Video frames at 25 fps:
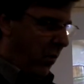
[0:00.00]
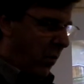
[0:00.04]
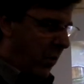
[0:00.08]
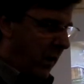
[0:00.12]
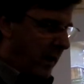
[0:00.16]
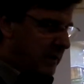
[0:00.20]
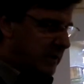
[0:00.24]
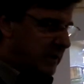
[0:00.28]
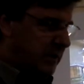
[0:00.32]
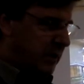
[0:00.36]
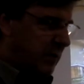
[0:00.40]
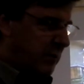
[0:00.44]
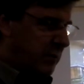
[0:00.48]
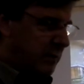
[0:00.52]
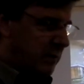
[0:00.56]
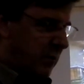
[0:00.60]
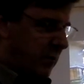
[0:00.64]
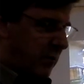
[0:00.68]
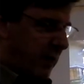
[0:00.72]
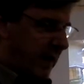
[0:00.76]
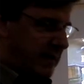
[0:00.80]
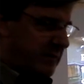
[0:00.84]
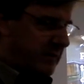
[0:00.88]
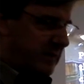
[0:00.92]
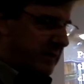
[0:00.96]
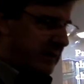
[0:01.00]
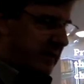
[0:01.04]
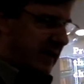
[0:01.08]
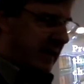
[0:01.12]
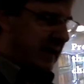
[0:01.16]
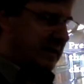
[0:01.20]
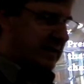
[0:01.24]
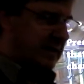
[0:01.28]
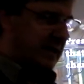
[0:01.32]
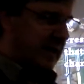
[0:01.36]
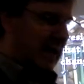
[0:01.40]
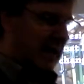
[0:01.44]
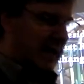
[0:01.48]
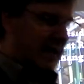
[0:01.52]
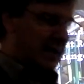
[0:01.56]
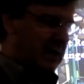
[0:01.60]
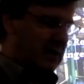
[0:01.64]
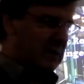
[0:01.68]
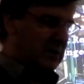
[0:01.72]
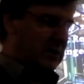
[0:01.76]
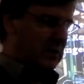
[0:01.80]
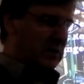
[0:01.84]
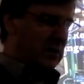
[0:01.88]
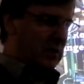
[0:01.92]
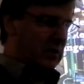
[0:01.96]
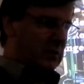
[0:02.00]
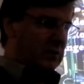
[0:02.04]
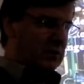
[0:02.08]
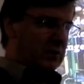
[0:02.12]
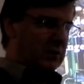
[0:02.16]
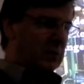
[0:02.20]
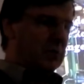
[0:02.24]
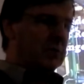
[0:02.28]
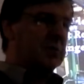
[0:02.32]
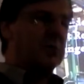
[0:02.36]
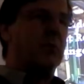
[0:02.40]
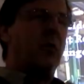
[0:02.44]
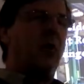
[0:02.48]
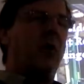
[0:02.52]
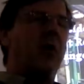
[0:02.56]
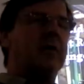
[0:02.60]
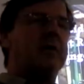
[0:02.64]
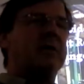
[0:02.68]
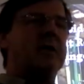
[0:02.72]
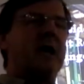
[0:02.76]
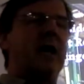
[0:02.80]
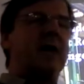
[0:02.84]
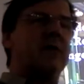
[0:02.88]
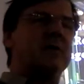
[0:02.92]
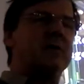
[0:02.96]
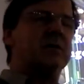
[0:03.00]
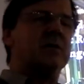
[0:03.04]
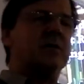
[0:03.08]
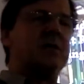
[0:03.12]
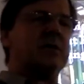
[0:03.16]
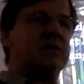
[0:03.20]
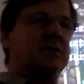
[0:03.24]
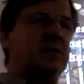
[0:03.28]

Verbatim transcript: when she was arrested that day, she was brought down to the